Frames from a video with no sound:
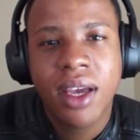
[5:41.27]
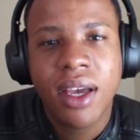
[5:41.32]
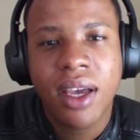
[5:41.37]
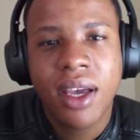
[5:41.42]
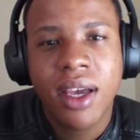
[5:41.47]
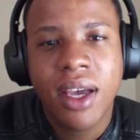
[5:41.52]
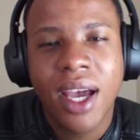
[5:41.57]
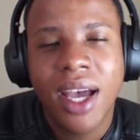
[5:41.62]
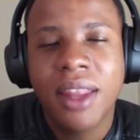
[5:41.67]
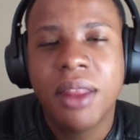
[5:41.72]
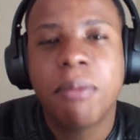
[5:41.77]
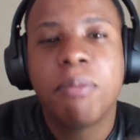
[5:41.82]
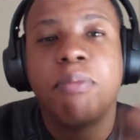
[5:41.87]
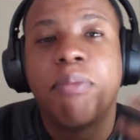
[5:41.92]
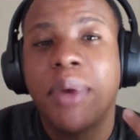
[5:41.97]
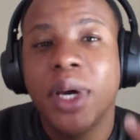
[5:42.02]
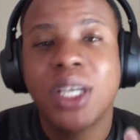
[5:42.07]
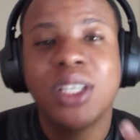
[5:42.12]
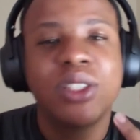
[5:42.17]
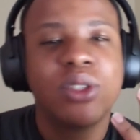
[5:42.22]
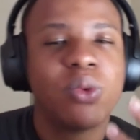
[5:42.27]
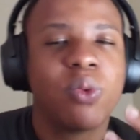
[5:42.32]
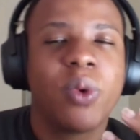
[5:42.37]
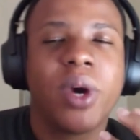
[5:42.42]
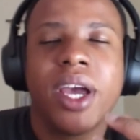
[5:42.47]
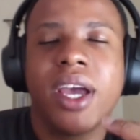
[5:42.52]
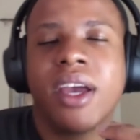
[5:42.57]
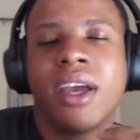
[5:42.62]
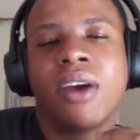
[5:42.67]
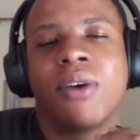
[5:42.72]
And the best
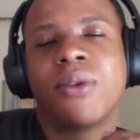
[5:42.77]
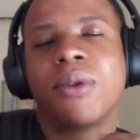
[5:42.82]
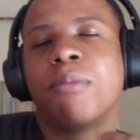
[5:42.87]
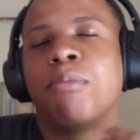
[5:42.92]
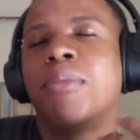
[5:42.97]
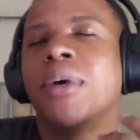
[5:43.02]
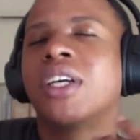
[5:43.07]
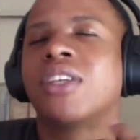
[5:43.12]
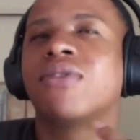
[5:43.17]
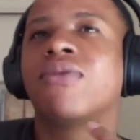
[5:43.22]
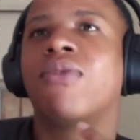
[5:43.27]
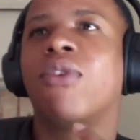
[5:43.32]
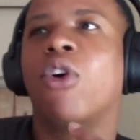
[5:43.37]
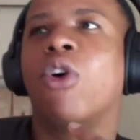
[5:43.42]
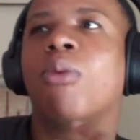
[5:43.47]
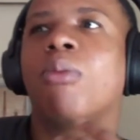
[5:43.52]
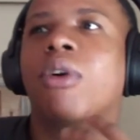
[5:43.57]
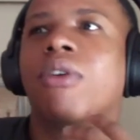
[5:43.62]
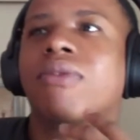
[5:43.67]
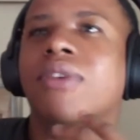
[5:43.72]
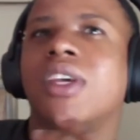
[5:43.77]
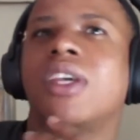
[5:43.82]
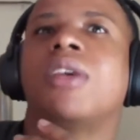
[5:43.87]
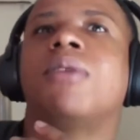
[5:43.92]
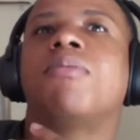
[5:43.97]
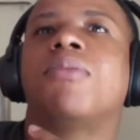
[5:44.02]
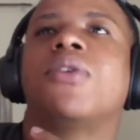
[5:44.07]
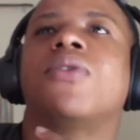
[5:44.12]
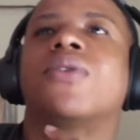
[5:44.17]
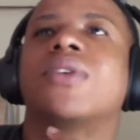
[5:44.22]
way, or the best form of
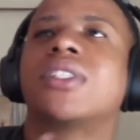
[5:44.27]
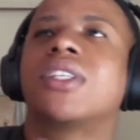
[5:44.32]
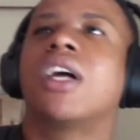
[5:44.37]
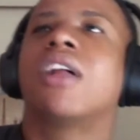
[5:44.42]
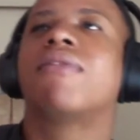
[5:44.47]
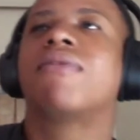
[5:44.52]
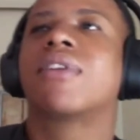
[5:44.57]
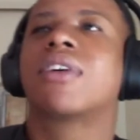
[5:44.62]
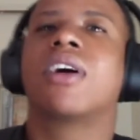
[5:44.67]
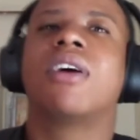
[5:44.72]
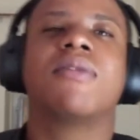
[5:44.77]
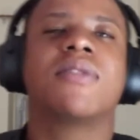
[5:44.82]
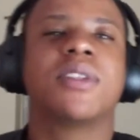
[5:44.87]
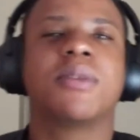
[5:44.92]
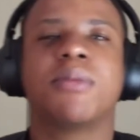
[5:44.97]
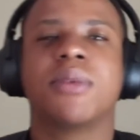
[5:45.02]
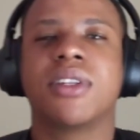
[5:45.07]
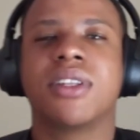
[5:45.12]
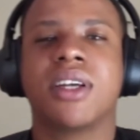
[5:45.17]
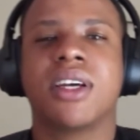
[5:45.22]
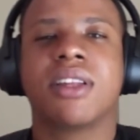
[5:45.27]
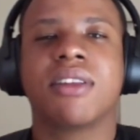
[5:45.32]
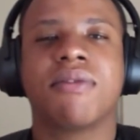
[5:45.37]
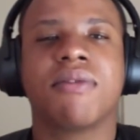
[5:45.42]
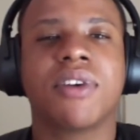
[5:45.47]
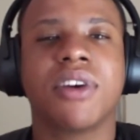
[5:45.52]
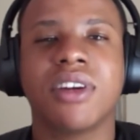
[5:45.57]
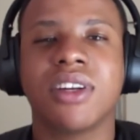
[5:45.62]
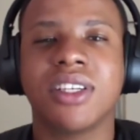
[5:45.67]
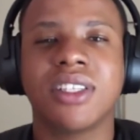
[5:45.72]
keeping yourself accountable, at the
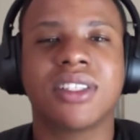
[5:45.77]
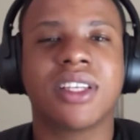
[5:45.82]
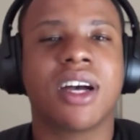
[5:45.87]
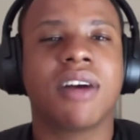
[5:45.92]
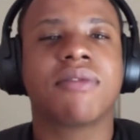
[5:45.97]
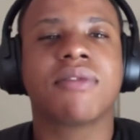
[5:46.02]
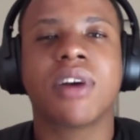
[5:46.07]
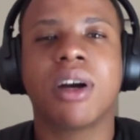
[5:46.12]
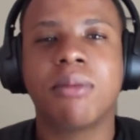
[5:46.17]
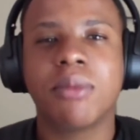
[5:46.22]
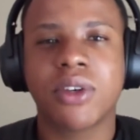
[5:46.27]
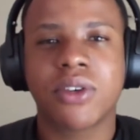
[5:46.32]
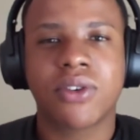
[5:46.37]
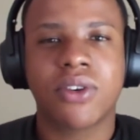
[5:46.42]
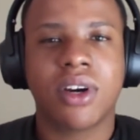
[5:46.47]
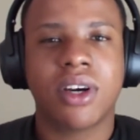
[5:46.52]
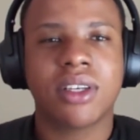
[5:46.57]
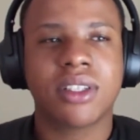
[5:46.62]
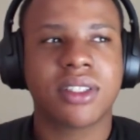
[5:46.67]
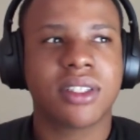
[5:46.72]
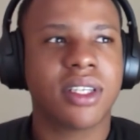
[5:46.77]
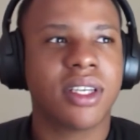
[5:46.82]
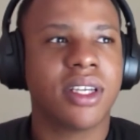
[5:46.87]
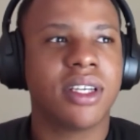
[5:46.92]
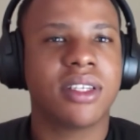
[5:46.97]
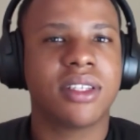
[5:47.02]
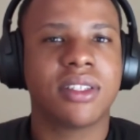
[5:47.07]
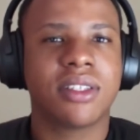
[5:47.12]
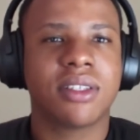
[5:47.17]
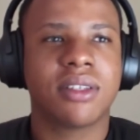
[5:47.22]
very least I've come across,
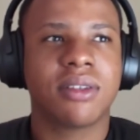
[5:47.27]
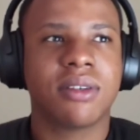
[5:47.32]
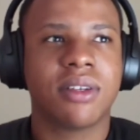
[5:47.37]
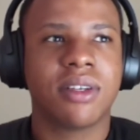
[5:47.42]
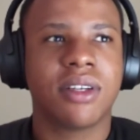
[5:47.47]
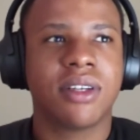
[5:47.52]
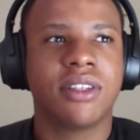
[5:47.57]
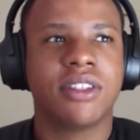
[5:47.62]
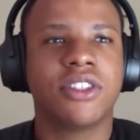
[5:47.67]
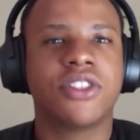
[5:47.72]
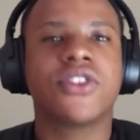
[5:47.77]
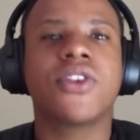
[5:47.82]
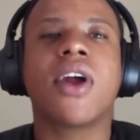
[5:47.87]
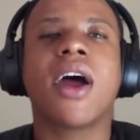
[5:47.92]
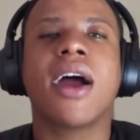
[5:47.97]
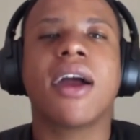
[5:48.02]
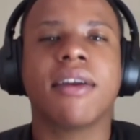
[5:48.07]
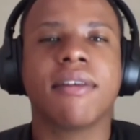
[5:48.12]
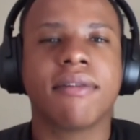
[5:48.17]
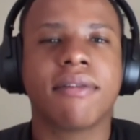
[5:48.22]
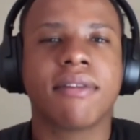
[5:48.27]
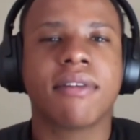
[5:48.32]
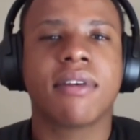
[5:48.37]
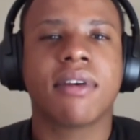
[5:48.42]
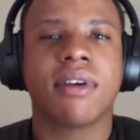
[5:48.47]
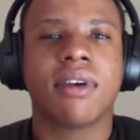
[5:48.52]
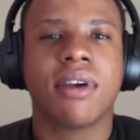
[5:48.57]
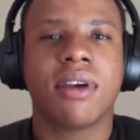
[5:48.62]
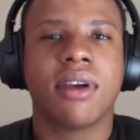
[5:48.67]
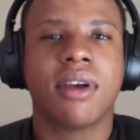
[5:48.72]
is drive.
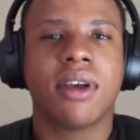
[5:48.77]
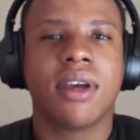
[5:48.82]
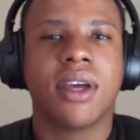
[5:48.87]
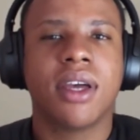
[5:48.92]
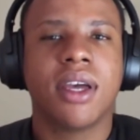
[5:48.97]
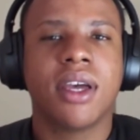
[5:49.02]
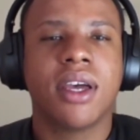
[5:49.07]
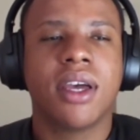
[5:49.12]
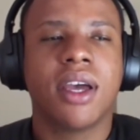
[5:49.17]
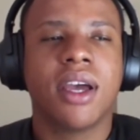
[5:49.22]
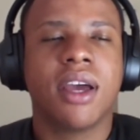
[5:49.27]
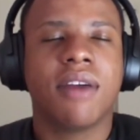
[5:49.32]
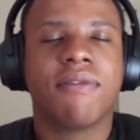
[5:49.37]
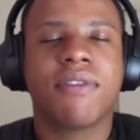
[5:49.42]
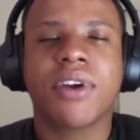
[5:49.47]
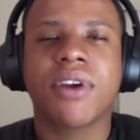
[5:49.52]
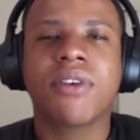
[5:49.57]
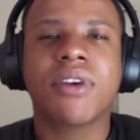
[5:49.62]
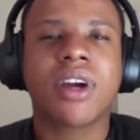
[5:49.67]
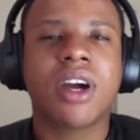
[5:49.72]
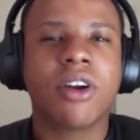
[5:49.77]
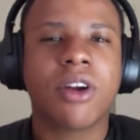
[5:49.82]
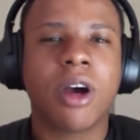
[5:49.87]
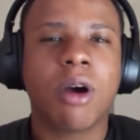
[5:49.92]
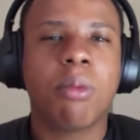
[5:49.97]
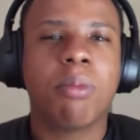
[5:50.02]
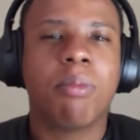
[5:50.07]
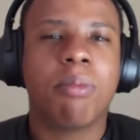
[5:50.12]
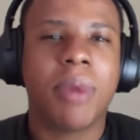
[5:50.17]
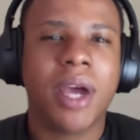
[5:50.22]
And figuring out
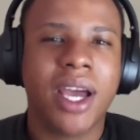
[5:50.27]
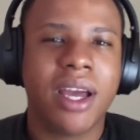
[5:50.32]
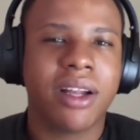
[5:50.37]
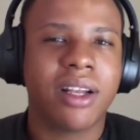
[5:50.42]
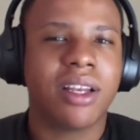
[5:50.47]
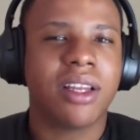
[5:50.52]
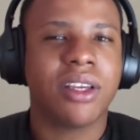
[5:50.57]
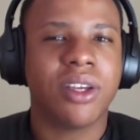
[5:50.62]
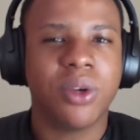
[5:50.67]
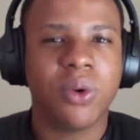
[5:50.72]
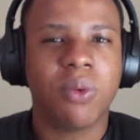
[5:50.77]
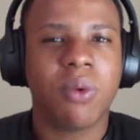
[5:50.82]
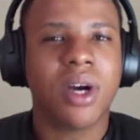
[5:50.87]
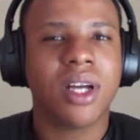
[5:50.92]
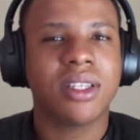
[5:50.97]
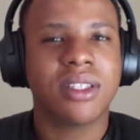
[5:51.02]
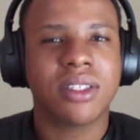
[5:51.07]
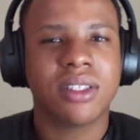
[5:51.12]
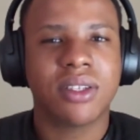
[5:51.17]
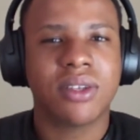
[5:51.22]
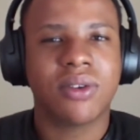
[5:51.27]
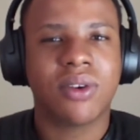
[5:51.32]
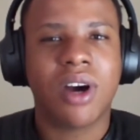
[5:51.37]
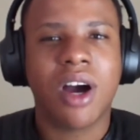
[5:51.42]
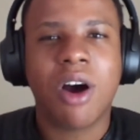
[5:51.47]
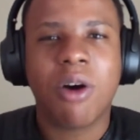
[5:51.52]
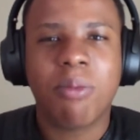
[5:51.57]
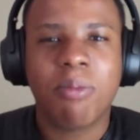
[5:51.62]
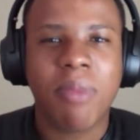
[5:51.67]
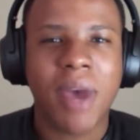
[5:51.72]
how badly you want it, or
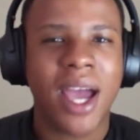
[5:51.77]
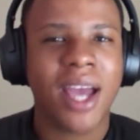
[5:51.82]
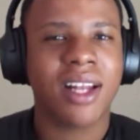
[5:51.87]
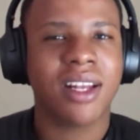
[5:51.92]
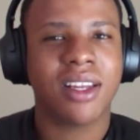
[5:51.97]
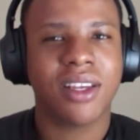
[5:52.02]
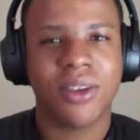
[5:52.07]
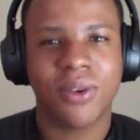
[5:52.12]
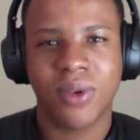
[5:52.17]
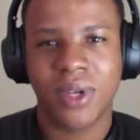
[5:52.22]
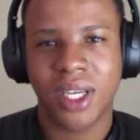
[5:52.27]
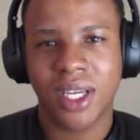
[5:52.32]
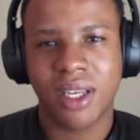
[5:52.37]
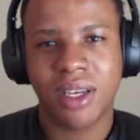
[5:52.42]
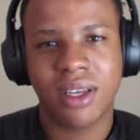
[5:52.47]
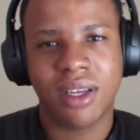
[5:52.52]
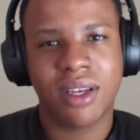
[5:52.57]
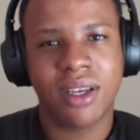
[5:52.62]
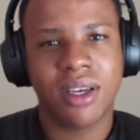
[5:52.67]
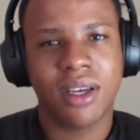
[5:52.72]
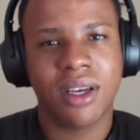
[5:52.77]
how badly you need it.